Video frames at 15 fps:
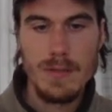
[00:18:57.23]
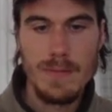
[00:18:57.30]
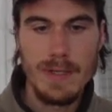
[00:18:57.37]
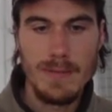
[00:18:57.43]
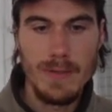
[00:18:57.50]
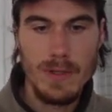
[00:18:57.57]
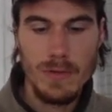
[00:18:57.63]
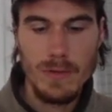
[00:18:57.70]
To
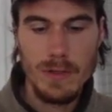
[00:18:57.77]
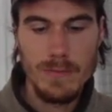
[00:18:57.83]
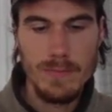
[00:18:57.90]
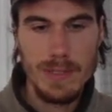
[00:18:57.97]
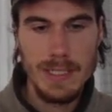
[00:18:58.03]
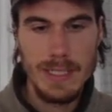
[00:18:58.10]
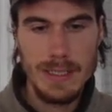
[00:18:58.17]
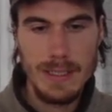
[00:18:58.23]
make them whole,
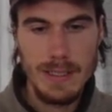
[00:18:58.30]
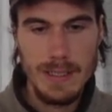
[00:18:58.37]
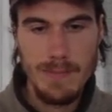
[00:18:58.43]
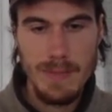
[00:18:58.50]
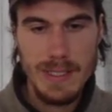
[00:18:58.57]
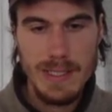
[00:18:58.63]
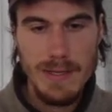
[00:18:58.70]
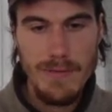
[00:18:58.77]
complete,
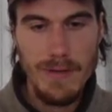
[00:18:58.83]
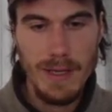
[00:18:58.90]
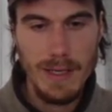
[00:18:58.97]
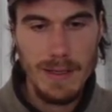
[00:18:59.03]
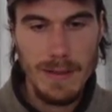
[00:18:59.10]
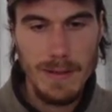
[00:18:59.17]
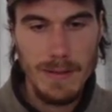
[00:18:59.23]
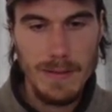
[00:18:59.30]

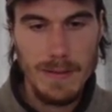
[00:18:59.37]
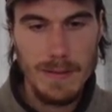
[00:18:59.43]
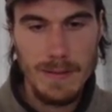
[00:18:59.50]
specific,